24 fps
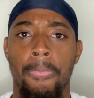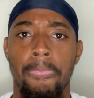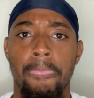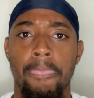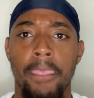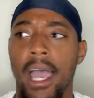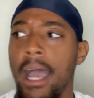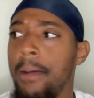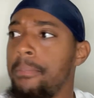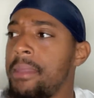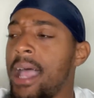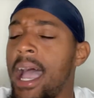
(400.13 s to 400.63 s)

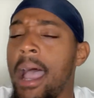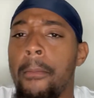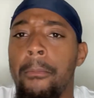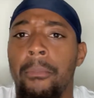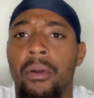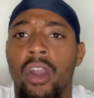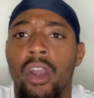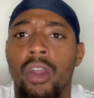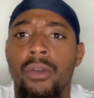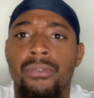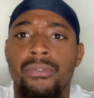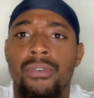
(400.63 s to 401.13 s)
I'm not
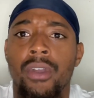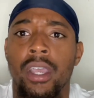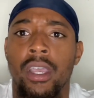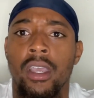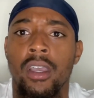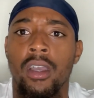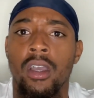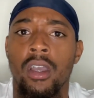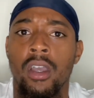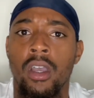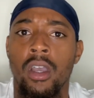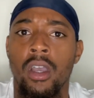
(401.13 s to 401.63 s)
perfect.
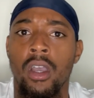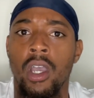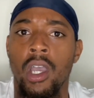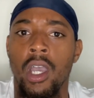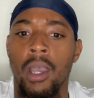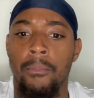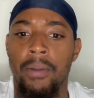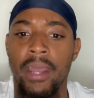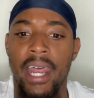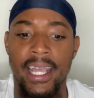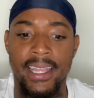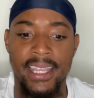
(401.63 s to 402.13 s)

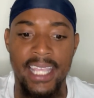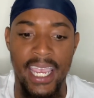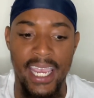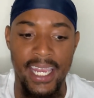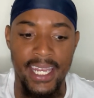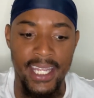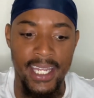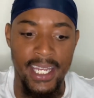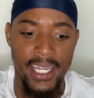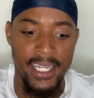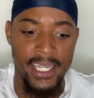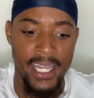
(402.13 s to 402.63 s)
But at the end
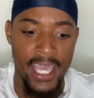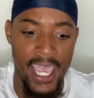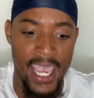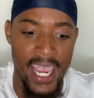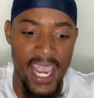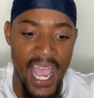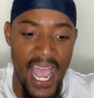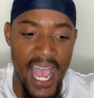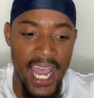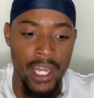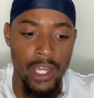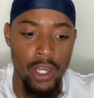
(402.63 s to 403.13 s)
of the day,
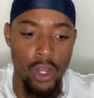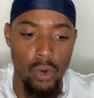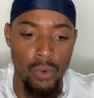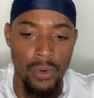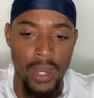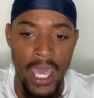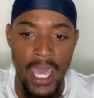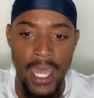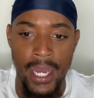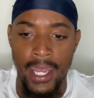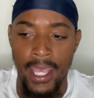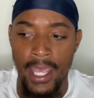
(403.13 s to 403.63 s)
I know
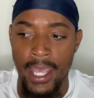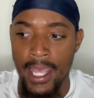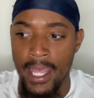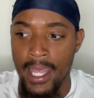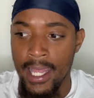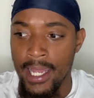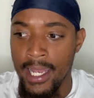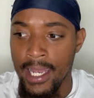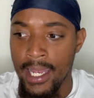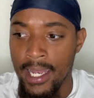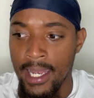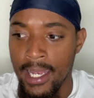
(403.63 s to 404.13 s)
that
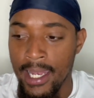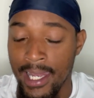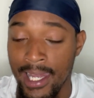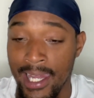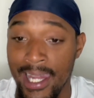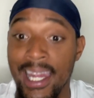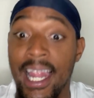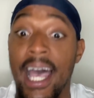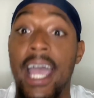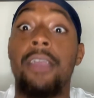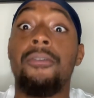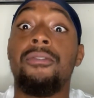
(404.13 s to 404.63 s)

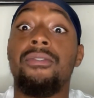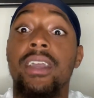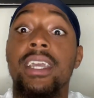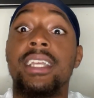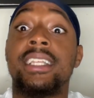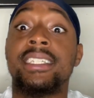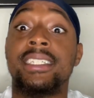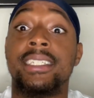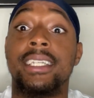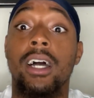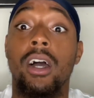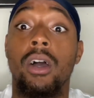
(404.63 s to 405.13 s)
life
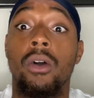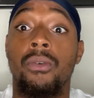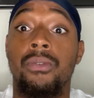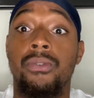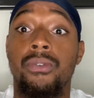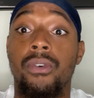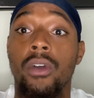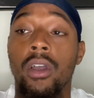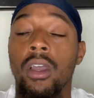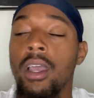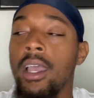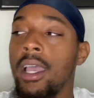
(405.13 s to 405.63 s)
itself
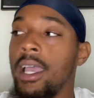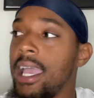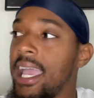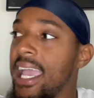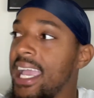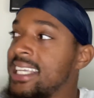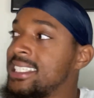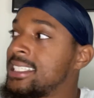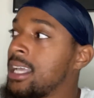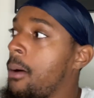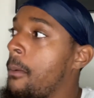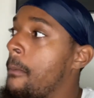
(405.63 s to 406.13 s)

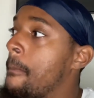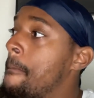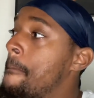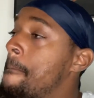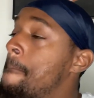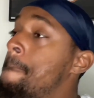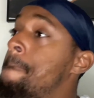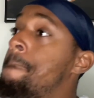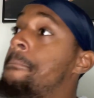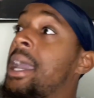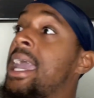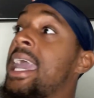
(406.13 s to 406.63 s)
is a
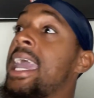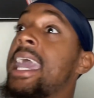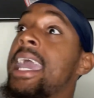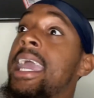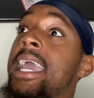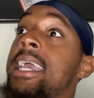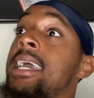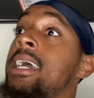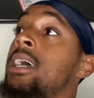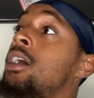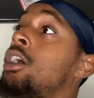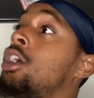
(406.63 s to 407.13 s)

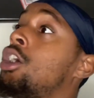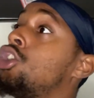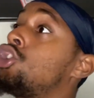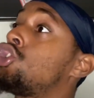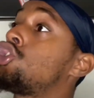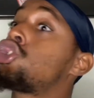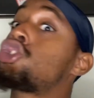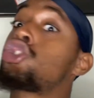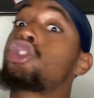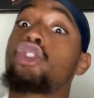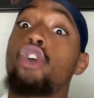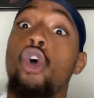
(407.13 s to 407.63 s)
big
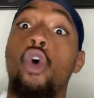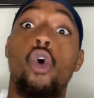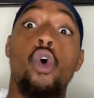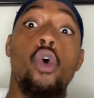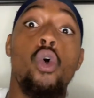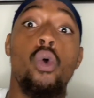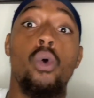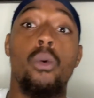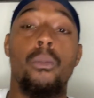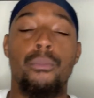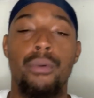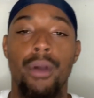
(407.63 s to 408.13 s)

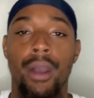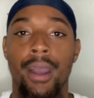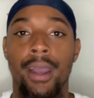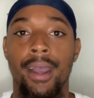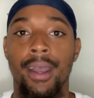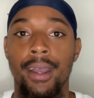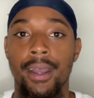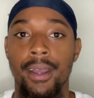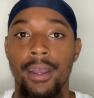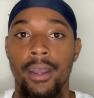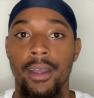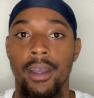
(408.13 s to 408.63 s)
school, bruh,